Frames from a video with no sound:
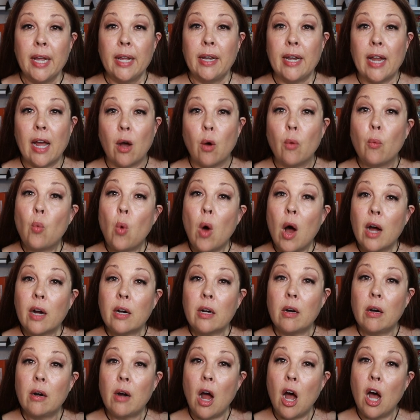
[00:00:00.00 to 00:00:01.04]
Now,
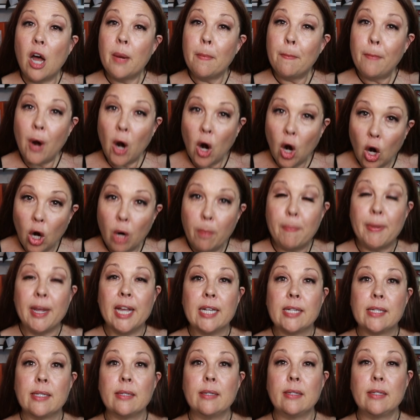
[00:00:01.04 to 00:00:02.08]
Walker on
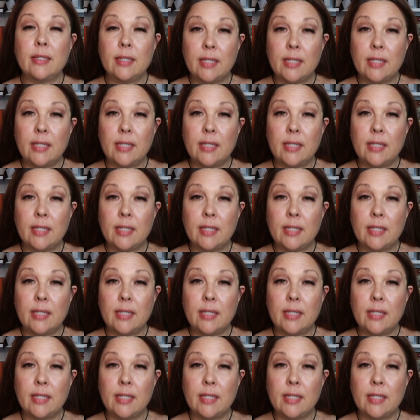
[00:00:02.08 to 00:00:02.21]
purpose